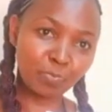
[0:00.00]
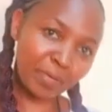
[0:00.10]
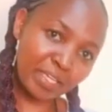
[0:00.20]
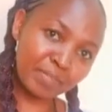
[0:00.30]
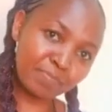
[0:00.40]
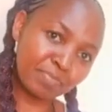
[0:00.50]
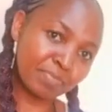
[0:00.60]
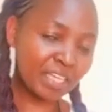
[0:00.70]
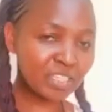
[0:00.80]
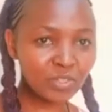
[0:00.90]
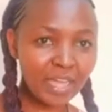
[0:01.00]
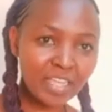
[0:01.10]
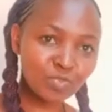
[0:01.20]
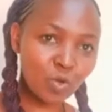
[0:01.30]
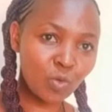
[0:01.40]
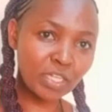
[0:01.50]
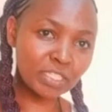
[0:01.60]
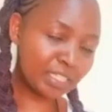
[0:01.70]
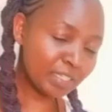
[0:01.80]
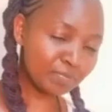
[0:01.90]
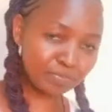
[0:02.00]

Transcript: pin. Thank you guys for watching.